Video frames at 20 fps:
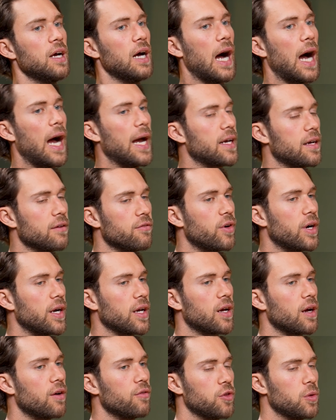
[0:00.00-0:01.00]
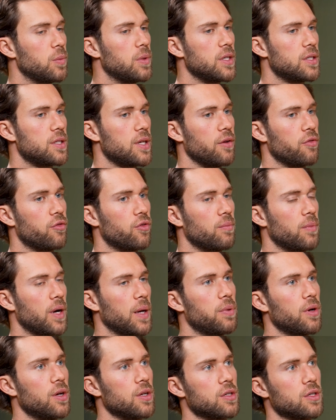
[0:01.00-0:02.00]
I can very comfortably say from my
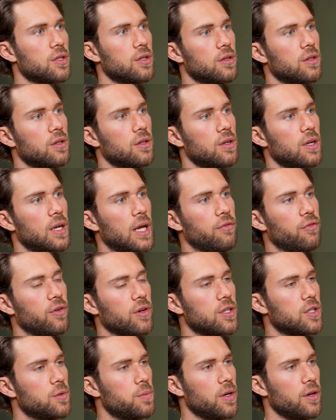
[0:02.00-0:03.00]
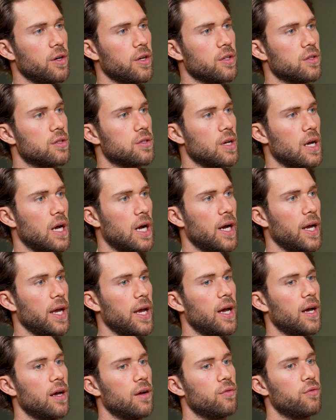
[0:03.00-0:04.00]
personal life experience, I
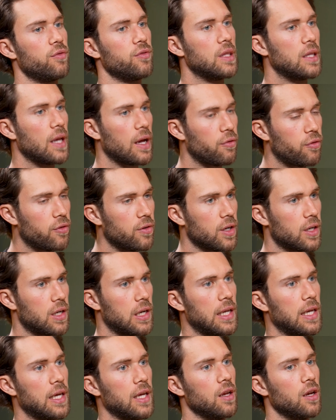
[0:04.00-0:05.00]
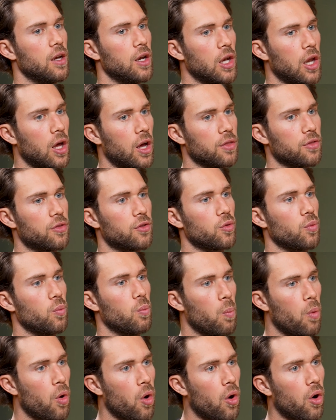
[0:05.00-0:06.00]
have definitely learned
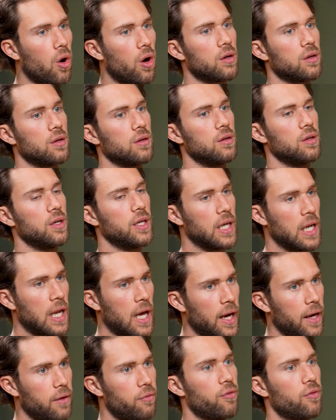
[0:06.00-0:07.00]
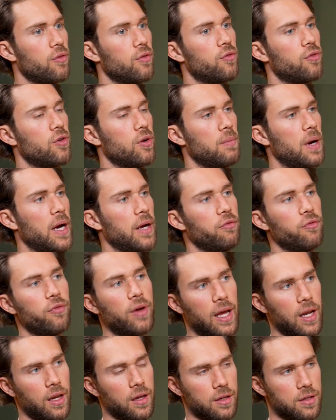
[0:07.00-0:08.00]
more in life from my
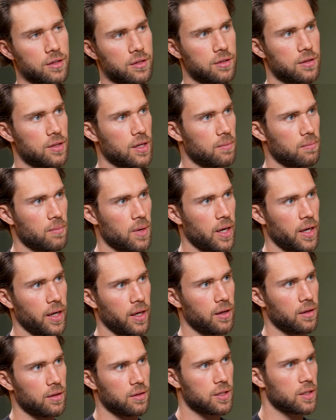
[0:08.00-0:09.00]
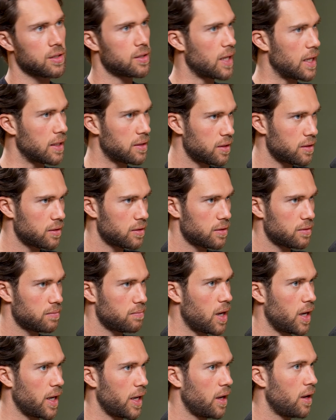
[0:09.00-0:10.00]
failures than my successes.
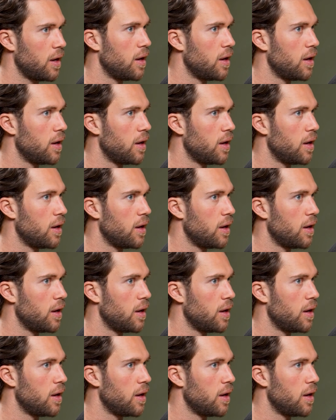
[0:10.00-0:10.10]
My